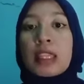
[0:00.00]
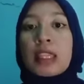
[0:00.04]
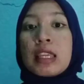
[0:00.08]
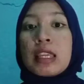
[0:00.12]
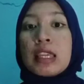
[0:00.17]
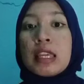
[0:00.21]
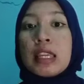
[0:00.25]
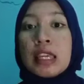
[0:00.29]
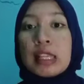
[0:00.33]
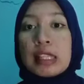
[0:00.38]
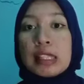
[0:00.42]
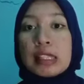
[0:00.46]

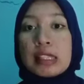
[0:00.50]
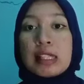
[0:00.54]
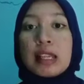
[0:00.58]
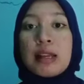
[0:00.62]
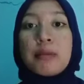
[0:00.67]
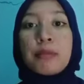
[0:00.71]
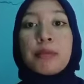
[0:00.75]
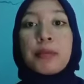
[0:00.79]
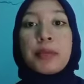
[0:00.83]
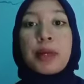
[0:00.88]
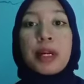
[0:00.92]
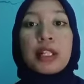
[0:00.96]
Some
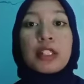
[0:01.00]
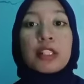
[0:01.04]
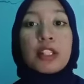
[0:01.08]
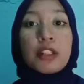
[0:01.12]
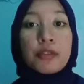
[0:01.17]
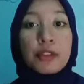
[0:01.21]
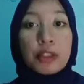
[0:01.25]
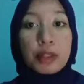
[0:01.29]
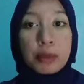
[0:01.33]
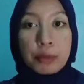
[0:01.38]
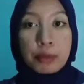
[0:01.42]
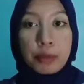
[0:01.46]
part of the
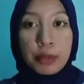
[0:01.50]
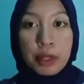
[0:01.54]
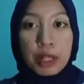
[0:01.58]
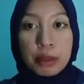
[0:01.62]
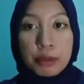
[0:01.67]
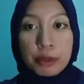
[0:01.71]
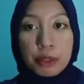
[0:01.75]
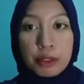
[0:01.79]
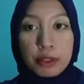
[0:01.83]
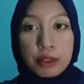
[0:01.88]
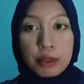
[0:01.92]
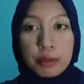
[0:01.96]

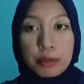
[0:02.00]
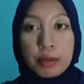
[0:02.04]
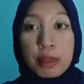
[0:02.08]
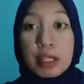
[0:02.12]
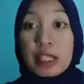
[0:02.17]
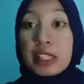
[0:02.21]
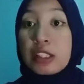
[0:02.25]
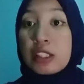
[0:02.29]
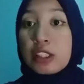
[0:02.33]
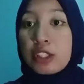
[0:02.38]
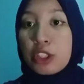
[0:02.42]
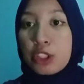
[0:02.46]
premium
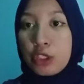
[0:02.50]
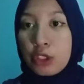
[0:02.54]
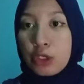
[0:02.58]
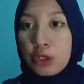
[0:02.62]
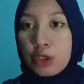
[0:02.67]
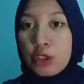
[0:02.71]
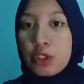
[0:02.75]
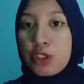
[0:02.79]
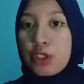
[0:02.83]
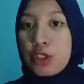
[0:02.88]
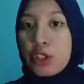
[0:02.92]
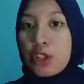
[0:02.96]
is
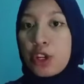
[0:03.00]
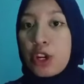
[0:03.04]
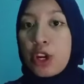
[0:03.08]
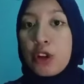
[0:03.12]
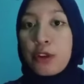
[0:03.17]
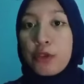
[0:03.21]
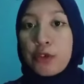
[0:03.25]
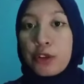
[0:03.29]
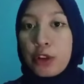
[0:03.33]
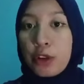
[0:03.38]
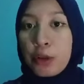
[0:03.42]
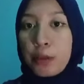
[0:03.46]
used
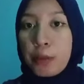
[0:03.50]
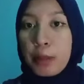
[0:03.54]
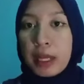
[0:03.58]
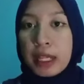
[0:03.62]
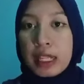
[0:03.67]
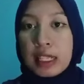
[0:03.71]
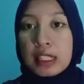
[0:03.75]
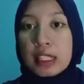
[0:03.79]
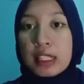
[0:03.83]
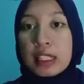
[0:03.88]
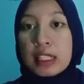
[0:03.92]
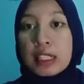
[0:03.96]
for
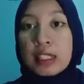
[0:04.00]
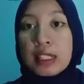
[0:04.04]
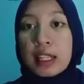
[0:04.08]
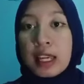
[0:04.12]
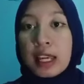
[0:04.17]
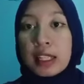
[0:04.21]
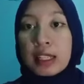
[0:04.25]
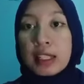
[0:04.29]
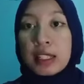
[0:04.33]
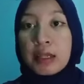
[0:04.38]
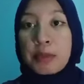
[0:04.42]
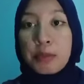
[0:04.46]
managing daily
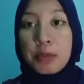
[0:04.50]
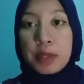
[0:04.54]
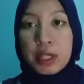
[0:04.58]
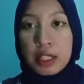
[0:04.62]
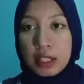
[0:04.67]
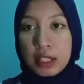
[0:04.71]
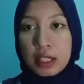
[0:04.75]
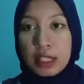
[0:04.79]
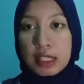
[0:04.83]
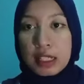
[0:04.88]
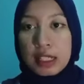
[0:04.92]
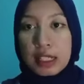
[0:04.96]

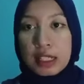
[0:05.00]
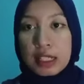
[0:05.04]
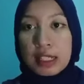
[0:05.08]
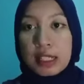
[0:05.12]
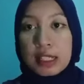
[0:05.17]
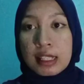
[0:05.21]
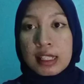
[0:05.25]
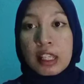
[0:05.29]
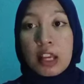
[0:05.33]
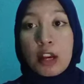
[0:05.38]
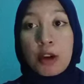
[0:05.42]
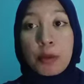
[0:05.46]
business
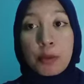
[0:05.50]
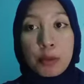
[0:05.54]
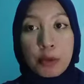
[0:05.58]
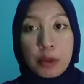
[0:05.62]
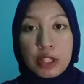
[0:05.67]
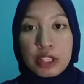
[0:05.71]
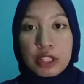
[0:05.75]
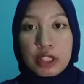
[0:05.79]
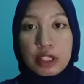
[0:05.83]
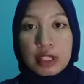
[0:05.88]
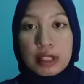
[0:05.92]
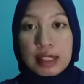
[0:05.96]

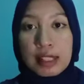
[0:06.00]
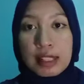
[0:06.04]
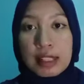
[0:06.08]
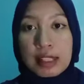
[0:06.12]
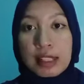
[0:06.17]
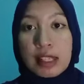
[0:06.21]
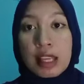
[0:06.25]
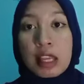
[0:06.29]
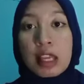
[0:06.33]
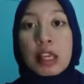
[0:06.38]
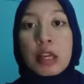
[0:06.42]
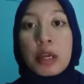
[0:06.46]
operations,
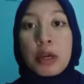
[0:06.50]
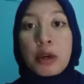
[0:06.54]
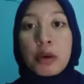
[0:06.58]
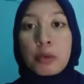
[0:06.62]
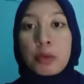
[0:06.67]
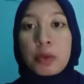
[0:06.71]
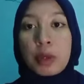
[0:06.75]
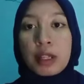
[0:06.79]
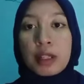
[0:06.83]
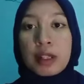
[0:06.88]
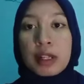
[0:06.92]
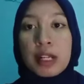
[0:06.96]

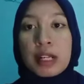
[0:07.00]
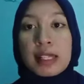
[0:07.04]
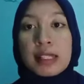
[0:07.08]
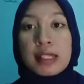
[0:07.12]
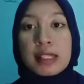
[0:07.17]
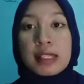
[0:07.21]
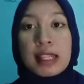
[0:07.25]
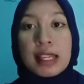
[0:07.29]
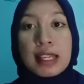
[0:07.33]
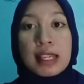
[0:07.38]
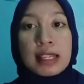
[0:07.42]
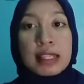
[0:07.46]
whereas
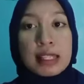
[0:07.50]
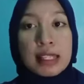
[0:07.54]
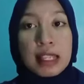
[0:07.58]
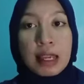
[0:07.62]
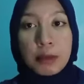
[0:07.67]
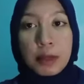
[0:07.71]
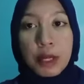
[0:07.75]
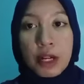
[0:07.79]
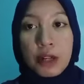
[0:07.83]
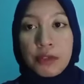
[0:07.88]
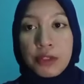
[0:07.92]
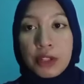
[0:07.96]
some of
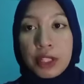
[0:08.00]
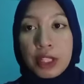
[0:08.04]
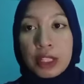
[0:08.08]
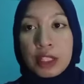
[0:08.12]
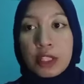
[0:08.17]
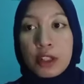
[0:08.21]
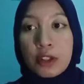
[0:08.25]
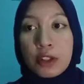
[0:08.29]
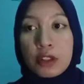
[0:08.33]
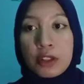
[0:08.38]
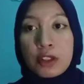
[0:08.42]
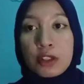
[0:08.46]
it
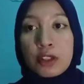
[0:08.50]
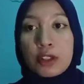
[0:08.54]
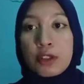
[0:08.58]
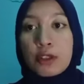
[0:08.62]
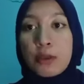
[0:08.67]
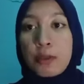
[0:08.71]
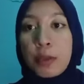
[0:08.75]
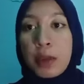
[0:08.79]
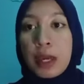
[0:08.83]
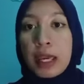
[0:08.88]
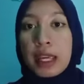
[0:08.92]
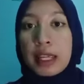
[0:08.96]
goes to
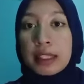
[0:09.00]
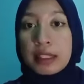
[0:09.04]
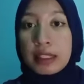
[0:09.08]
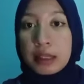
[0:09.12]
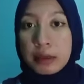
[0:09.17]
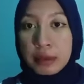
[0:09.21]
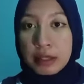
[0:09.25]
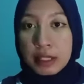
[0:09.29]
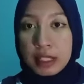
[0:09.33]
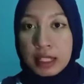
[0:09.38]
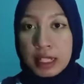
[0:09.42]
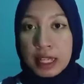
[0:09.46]
pay the
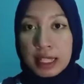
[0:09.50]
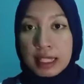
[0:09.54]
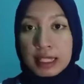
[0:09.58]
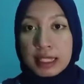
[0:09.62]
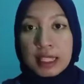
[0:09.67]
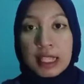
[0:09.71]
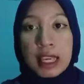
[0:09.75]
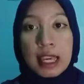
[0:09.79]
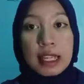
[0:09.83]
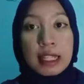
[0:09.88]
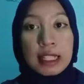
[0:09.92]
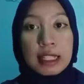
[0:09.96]
death
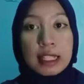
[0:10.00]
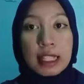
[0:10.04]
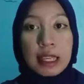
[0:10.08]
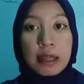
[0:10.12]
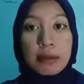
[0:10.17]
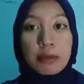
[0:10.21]
claim to